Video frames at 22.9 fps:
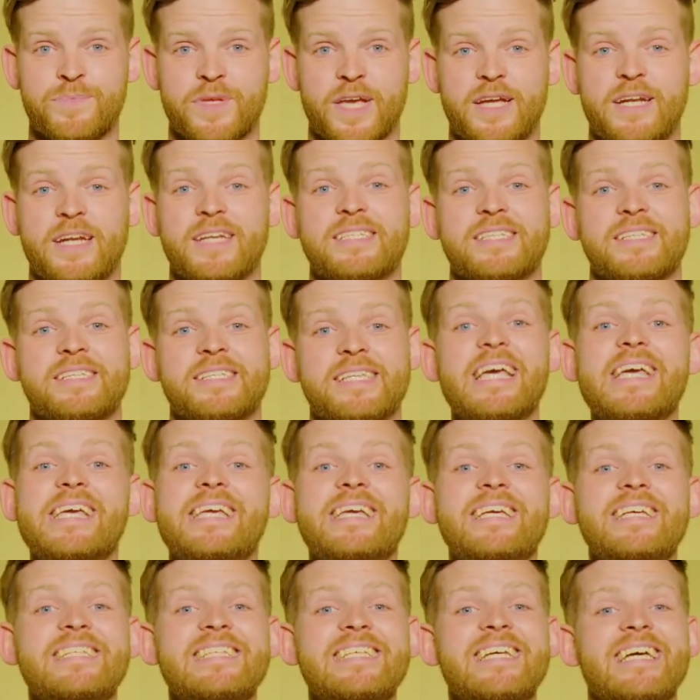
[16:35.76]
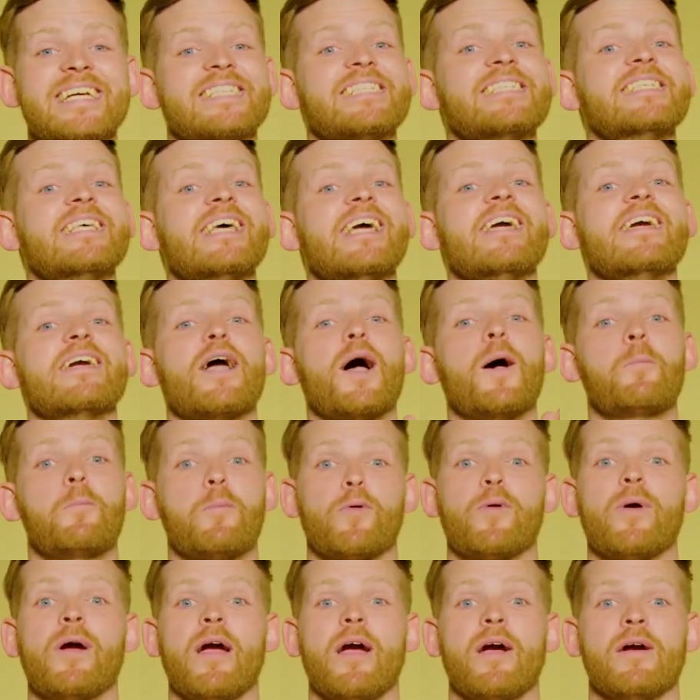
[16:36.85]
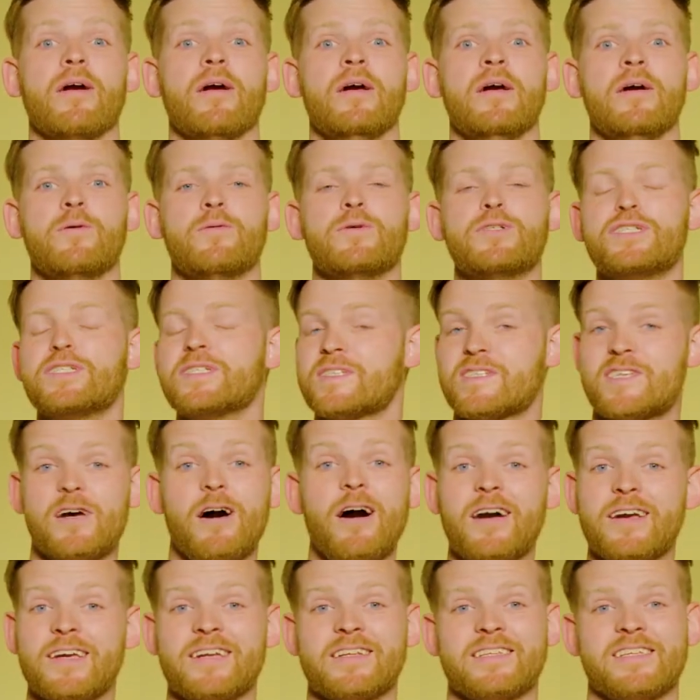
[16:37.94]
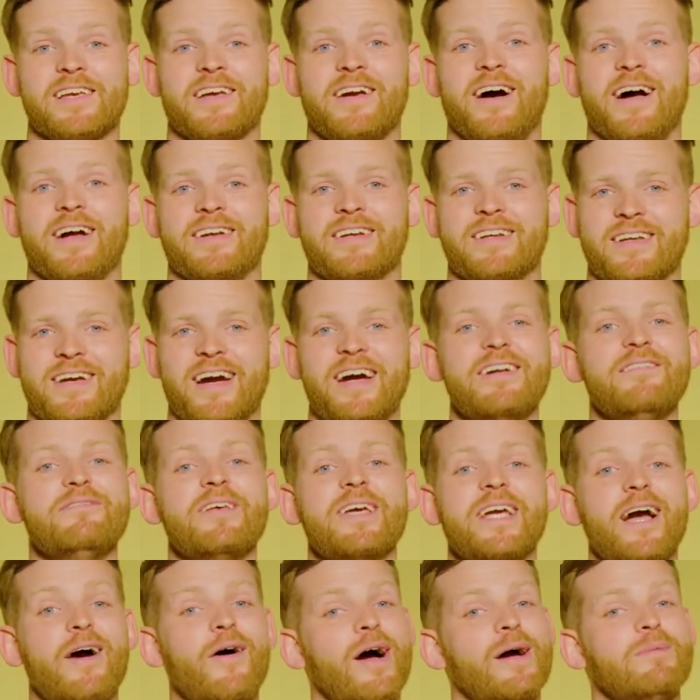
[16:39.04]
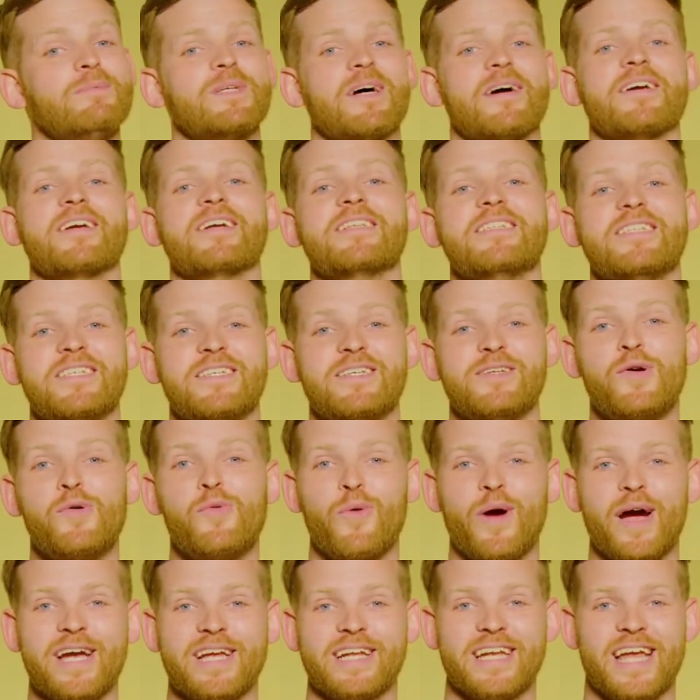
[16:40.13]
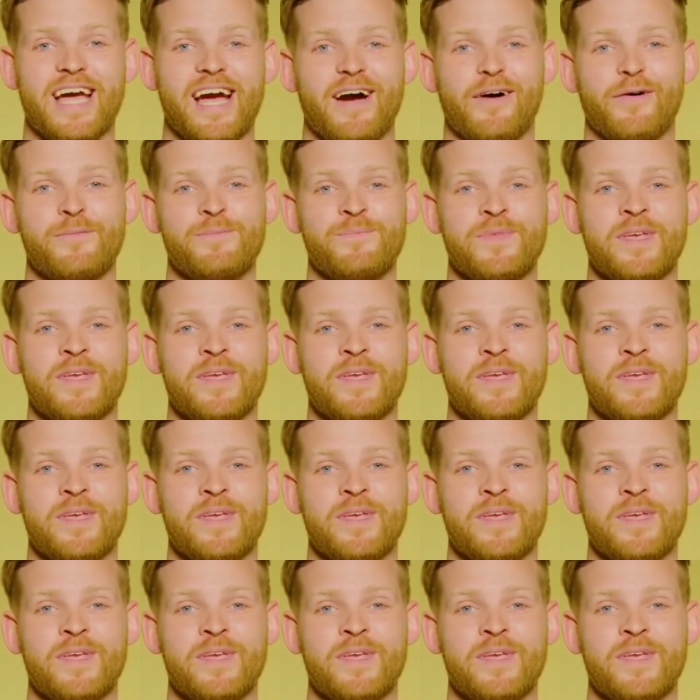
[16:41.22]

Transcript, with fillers: And it's as easy as saying a prayer, which is talking to God, kind of like how I'm talking to you right now.